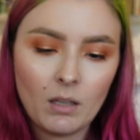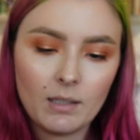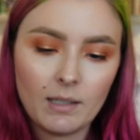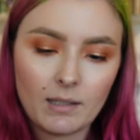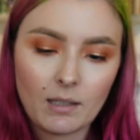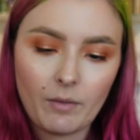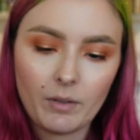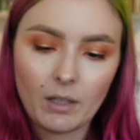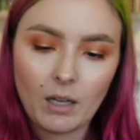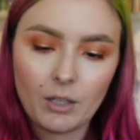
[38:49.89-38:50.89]
to discover
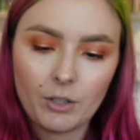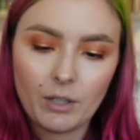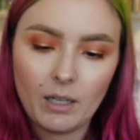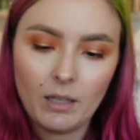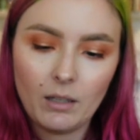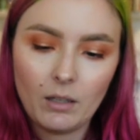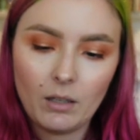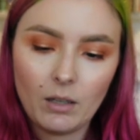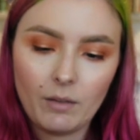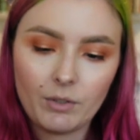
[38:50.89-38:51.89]
the country
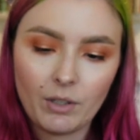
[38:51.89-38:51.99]
of